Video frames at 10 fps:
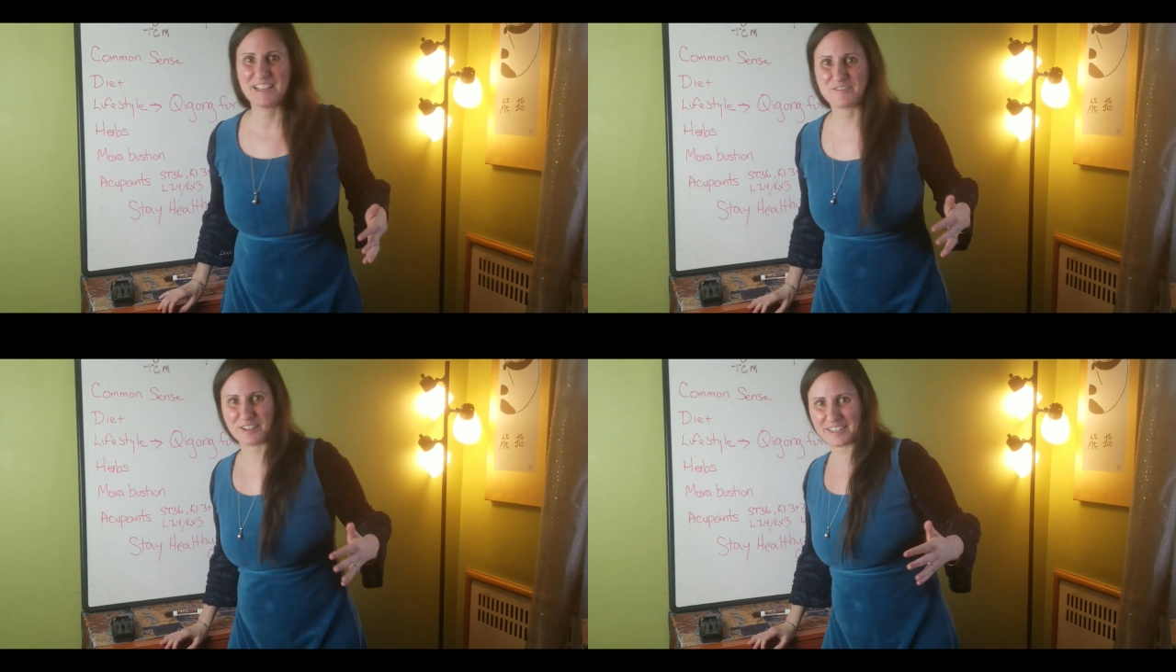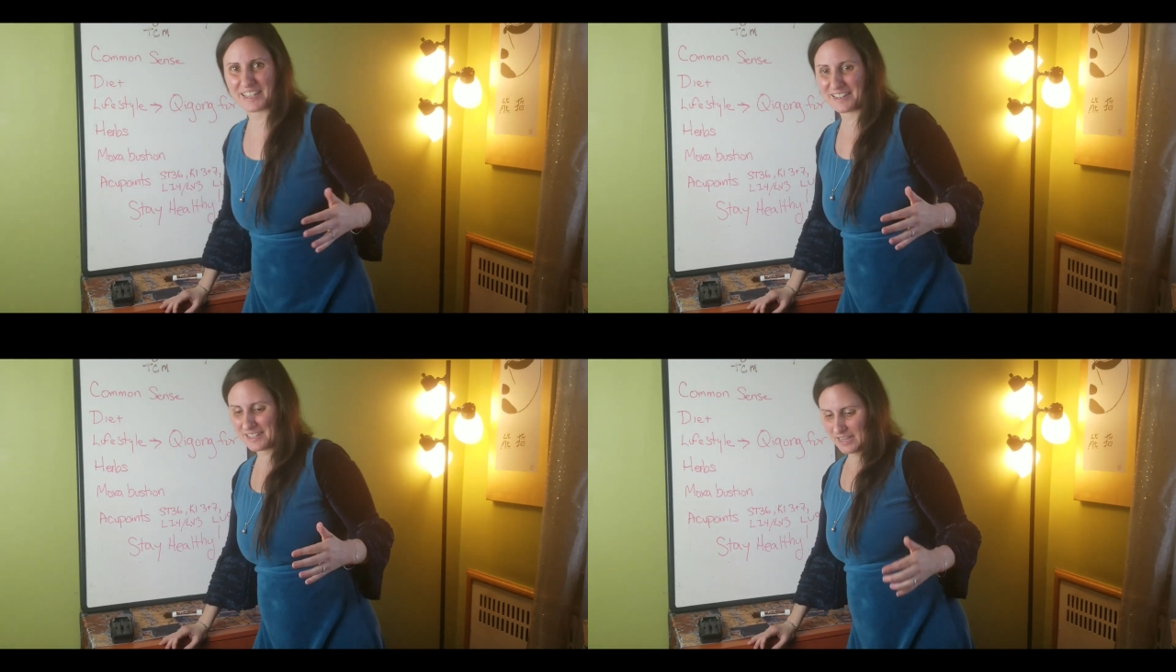if I
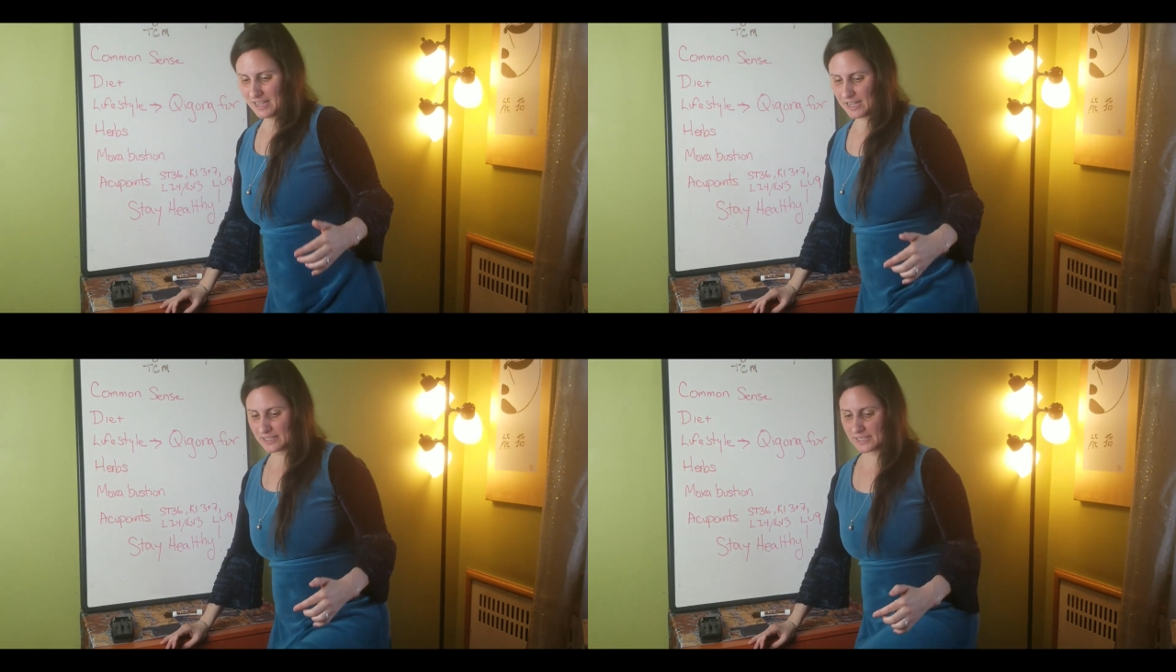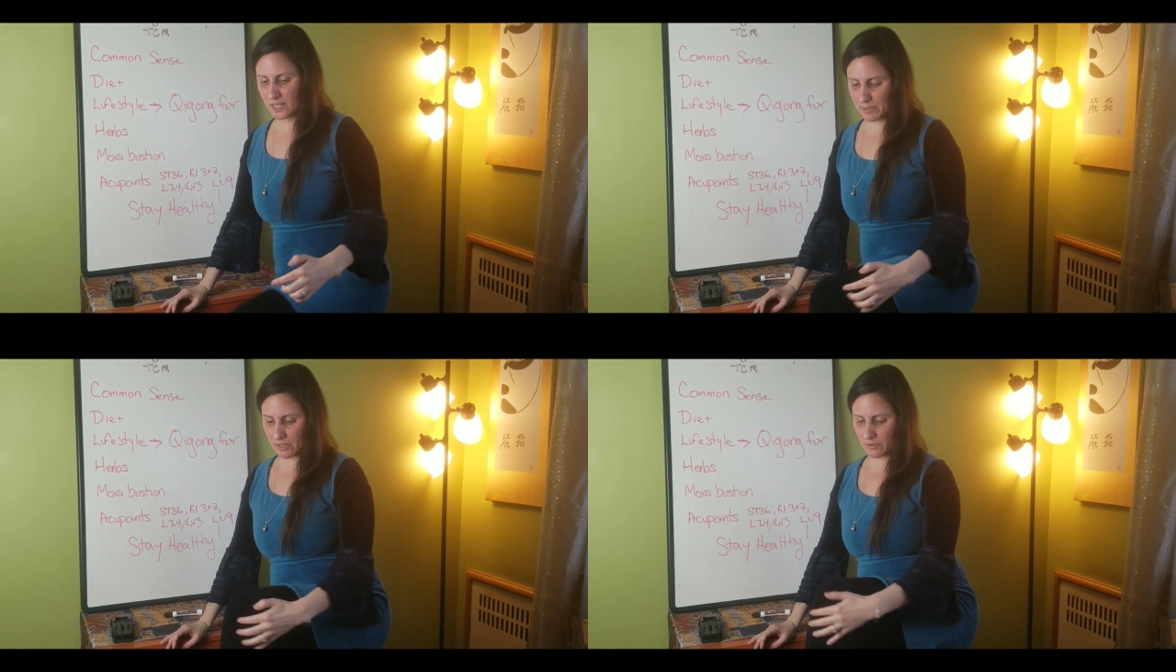can.
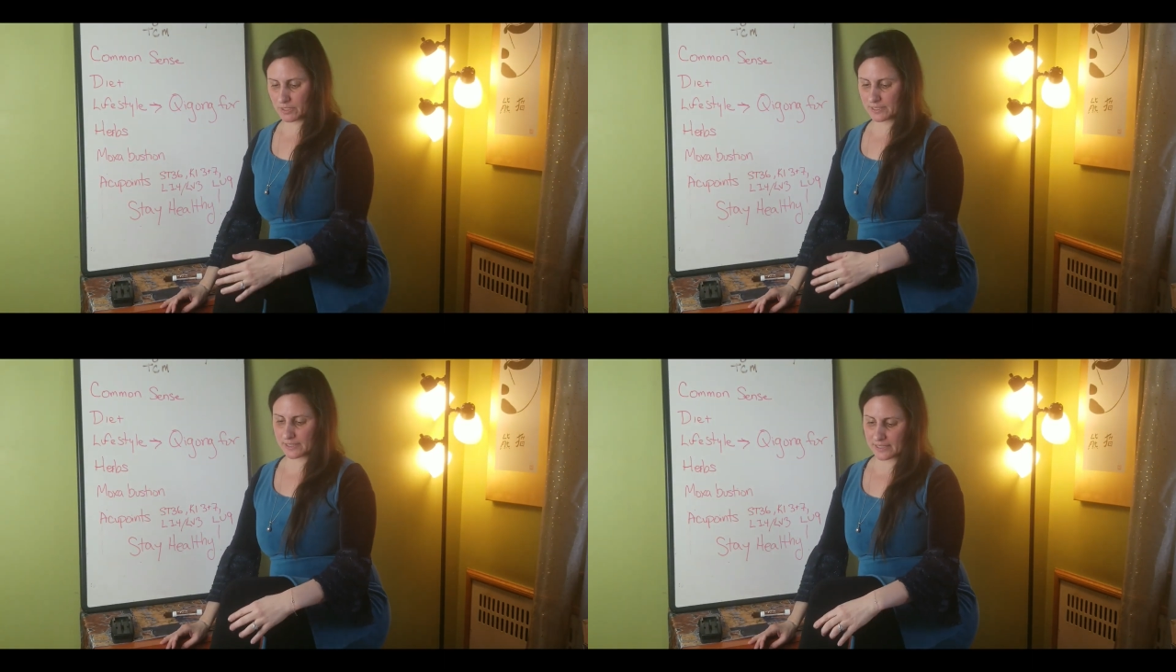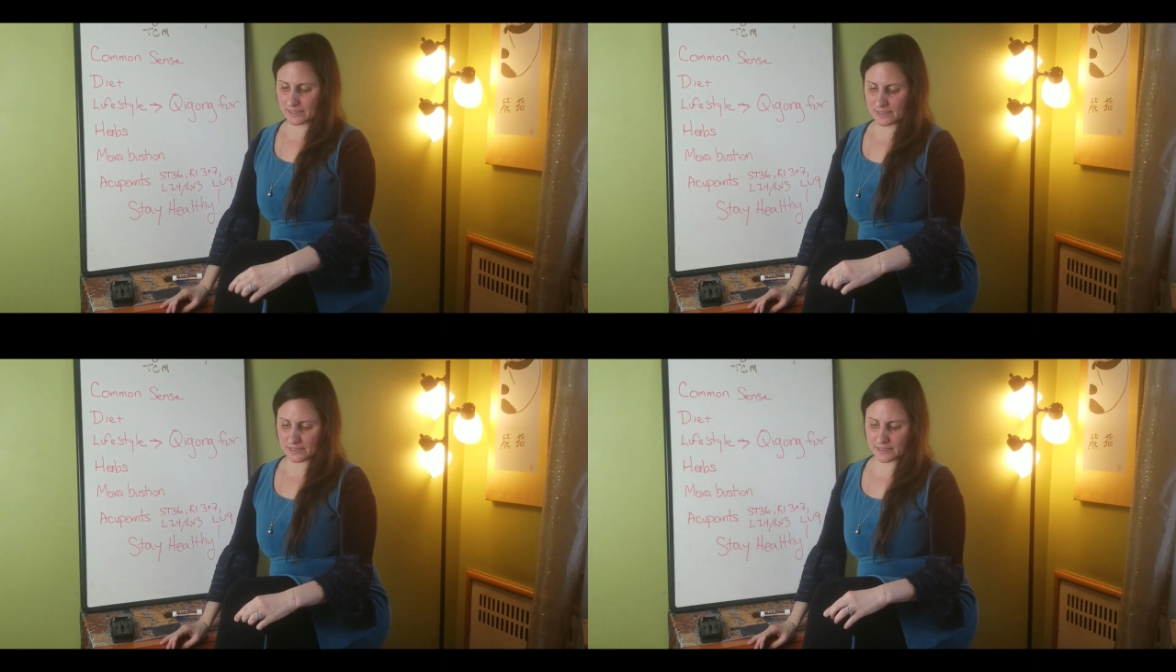Stomach
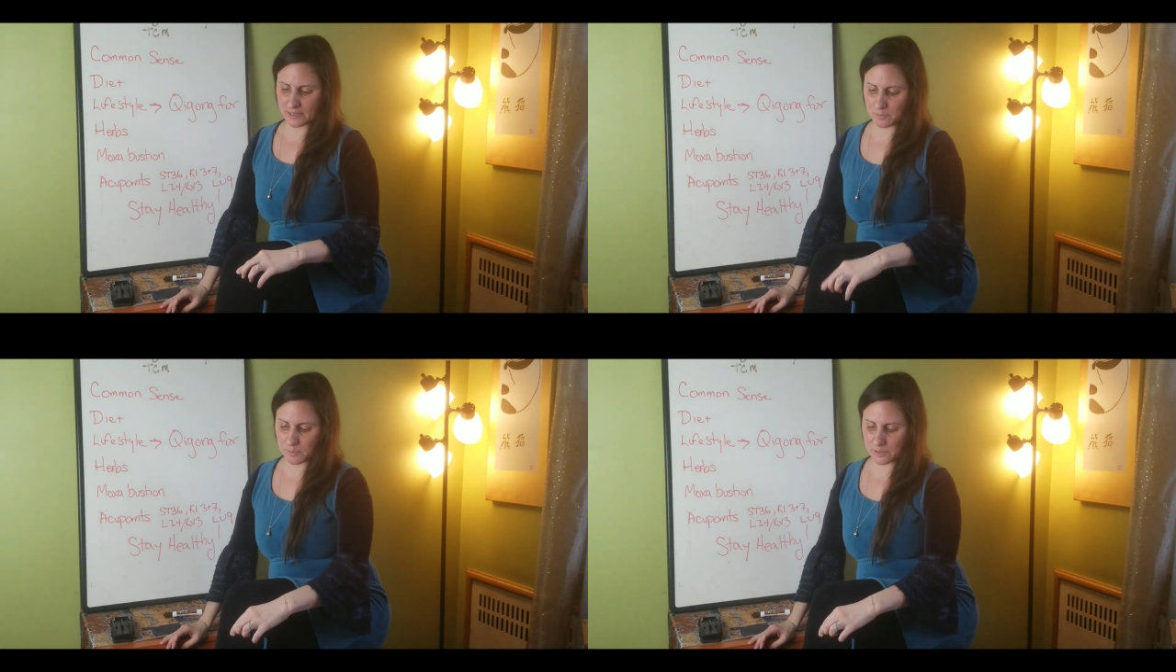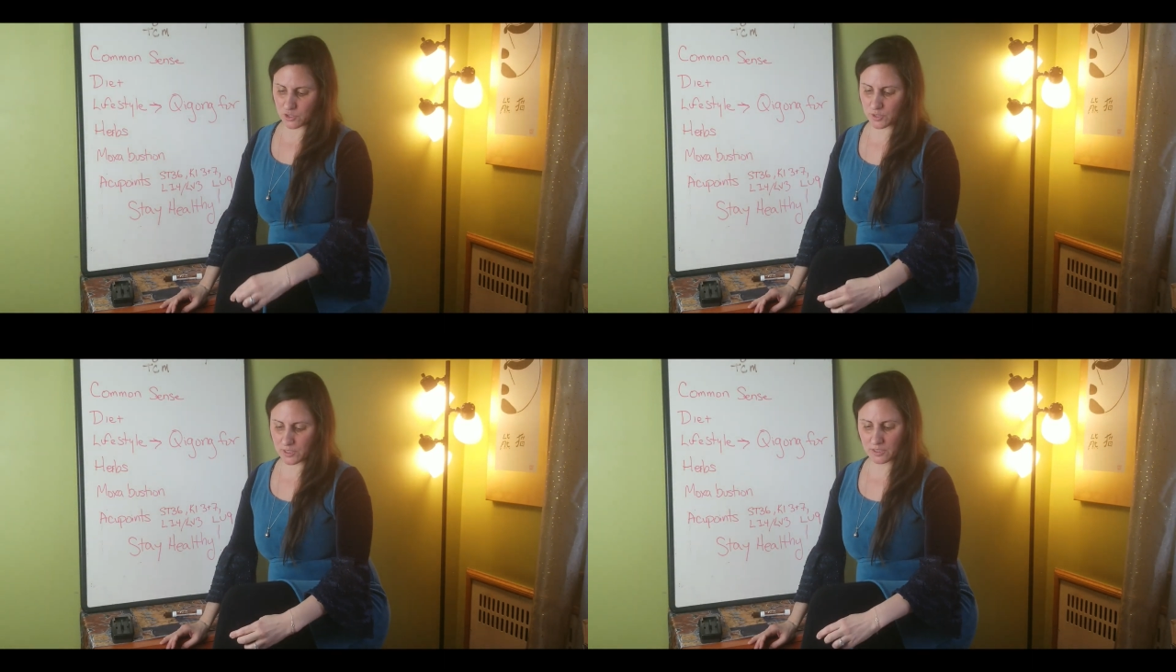36 is a bit
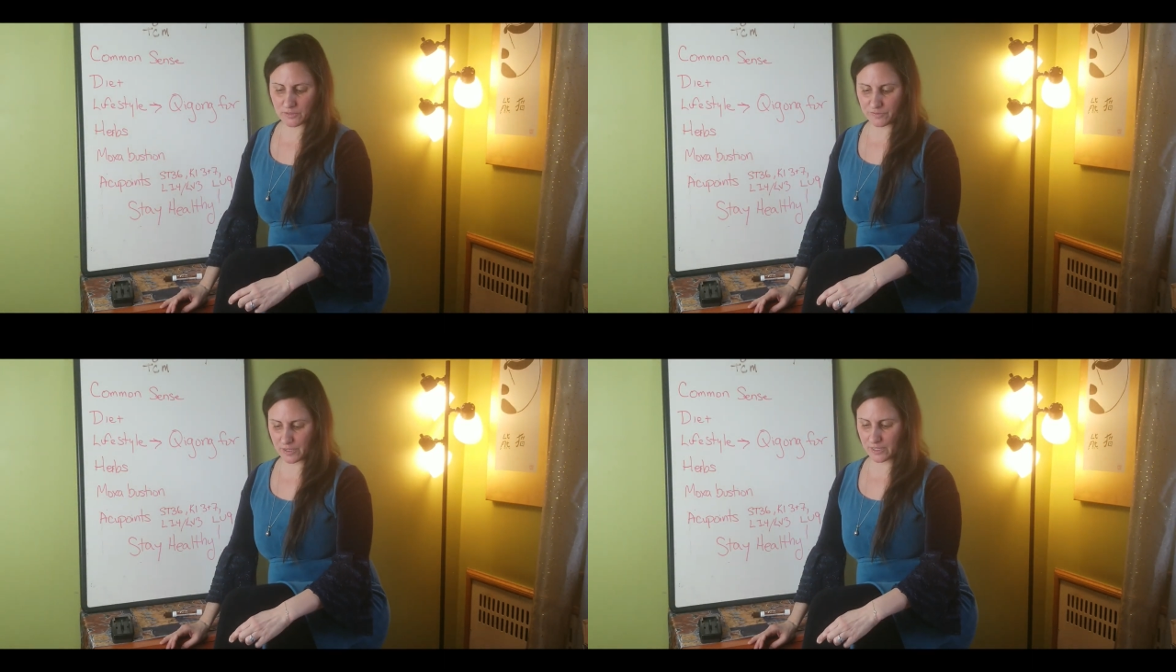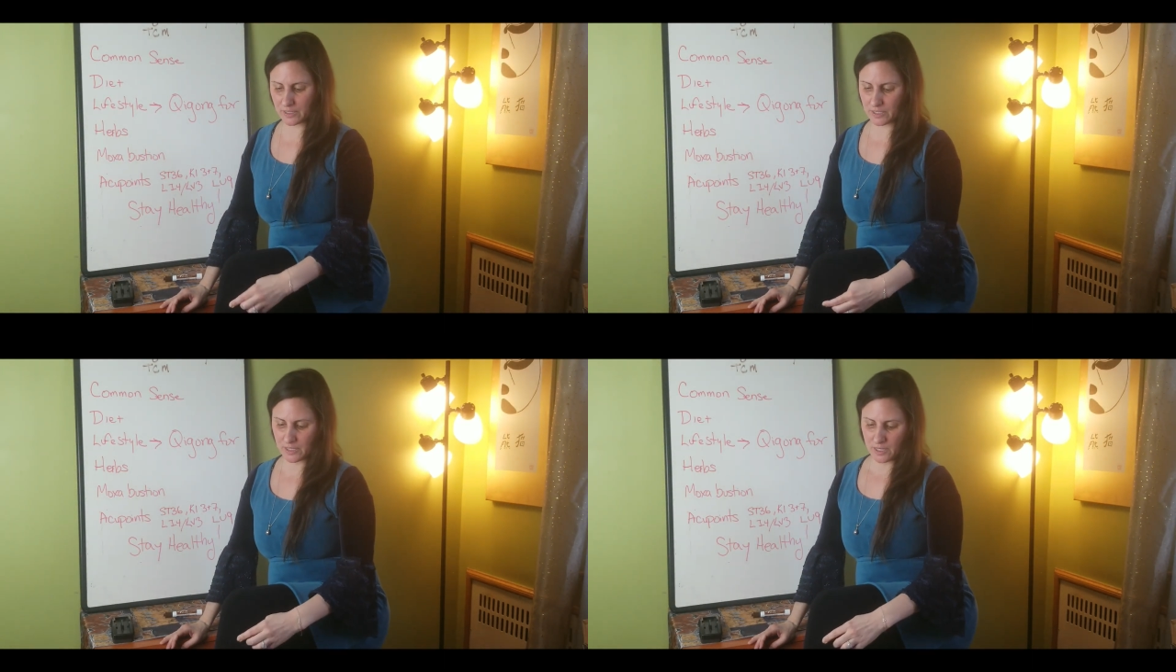tricky to find,